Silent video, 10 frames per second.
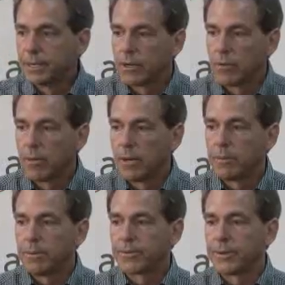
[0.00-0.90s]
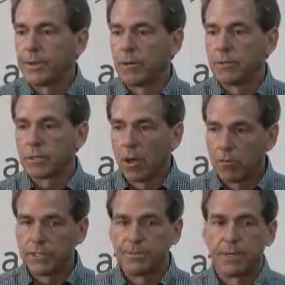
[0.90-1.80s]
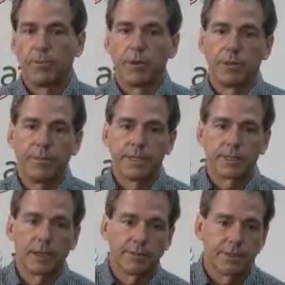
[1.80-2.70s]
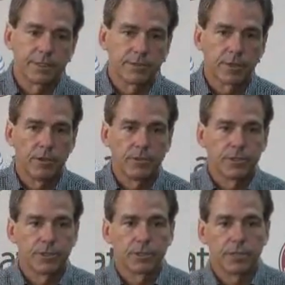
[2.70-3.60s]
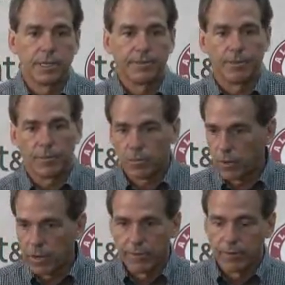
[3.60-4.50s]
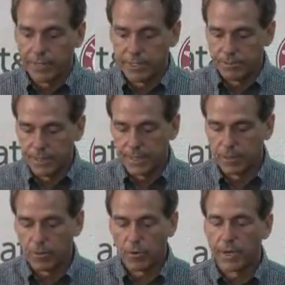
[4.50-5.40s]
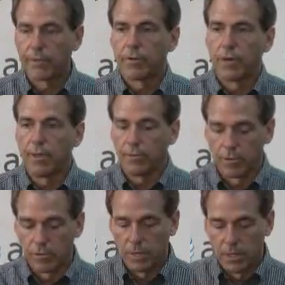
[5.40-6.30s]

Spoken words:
You know, Bobby Petrino has always been one of the best offensive coaches at wherever he's been or whatever level.